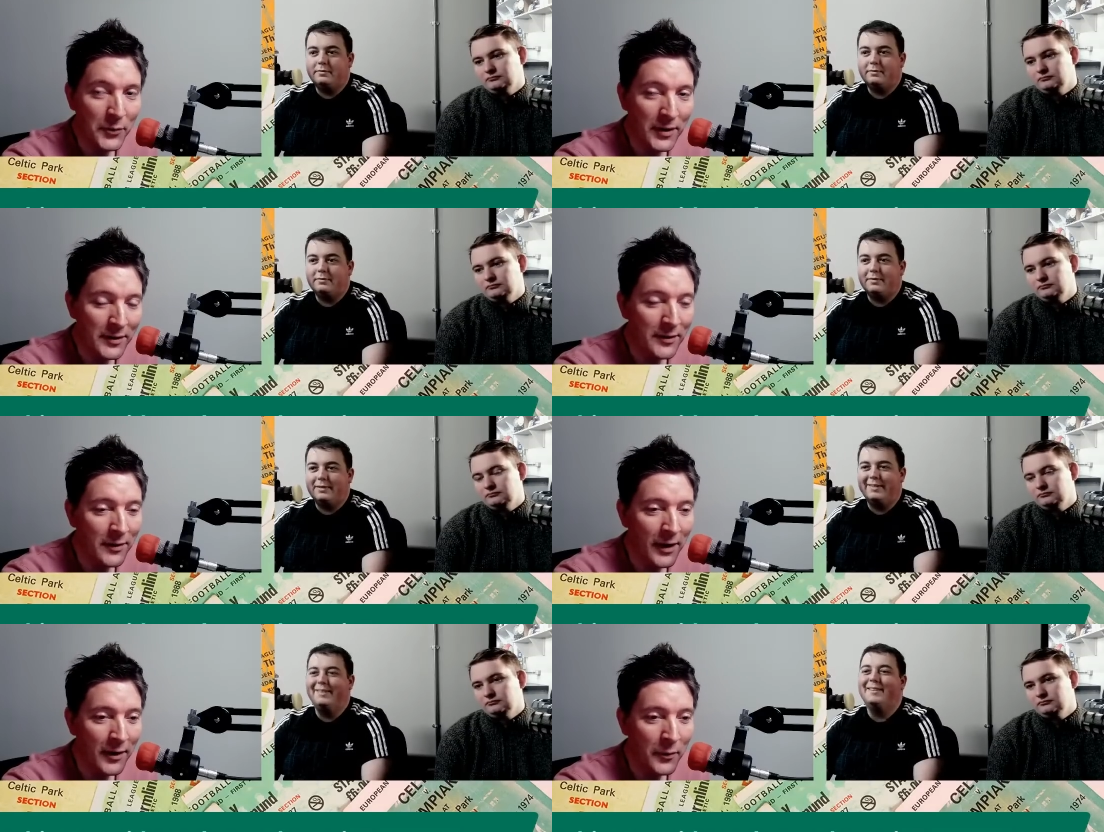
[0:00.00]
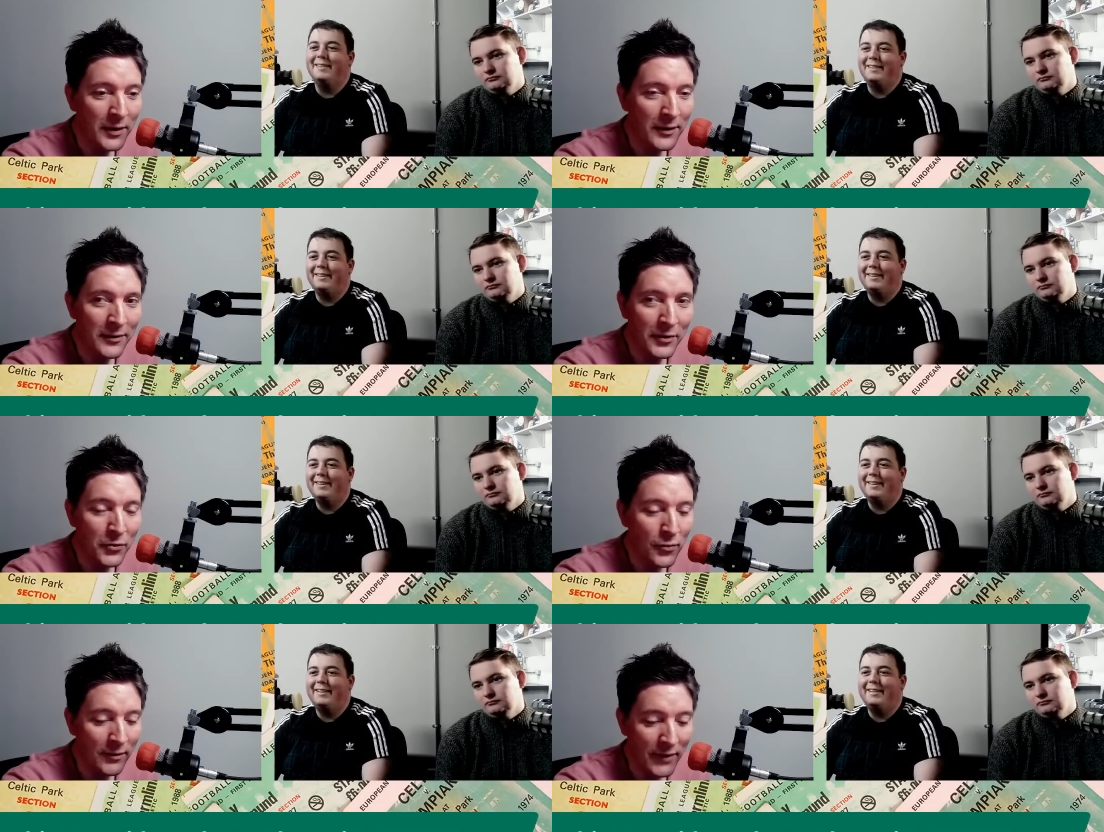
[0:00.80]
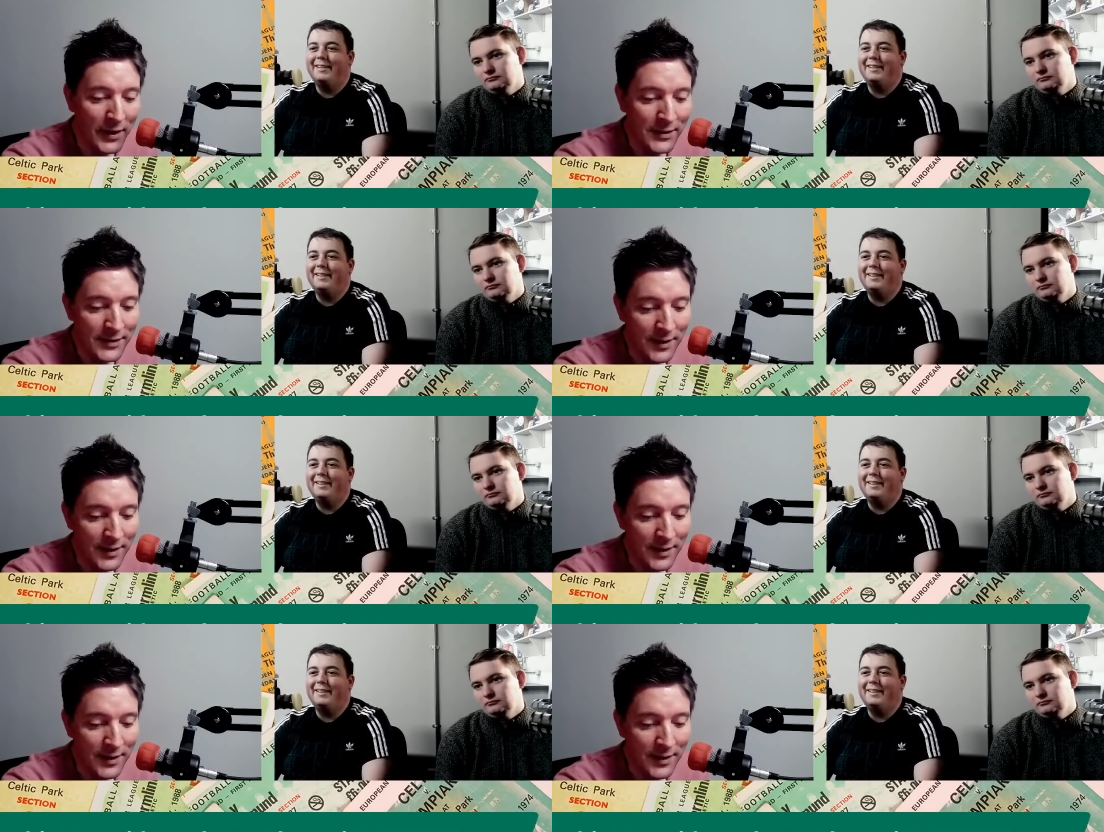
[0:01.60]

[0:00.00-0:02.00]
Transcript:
Speaker 1: we're in uh, with the coronavirus at the